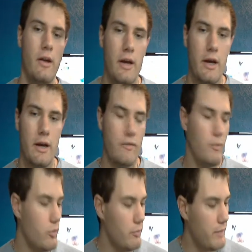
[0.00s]
If you
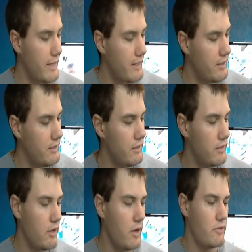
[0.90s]
pull it back, it
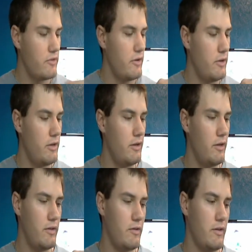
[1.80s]
locks.
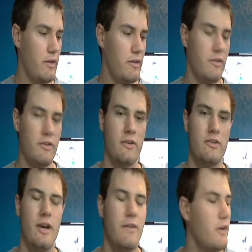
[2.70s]
It's
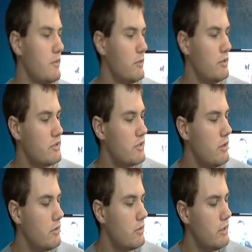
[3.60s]
I forget what it's
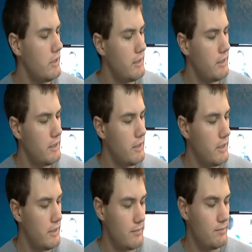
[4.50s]
called.
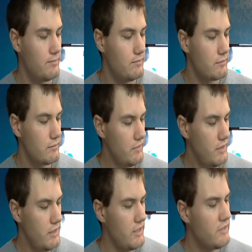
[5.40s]
Um,
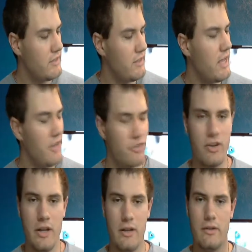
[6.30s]
it's like the last
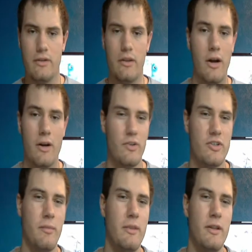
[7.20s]
shot lock or
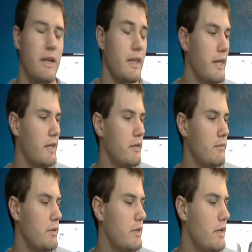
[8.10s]
something like that.
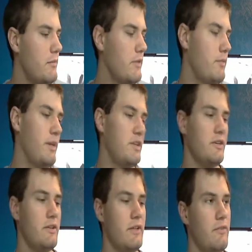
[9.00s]
But
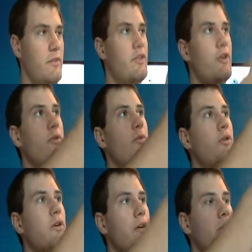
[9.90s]
basically, if there's no
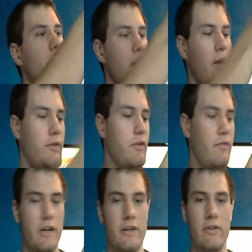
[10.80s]
more after you
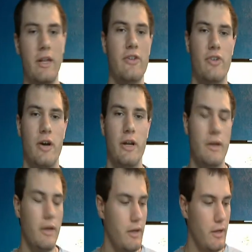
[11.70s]
fired your last shot,
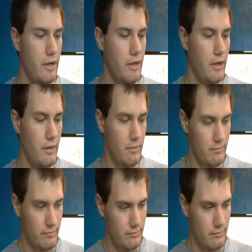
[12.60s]
um,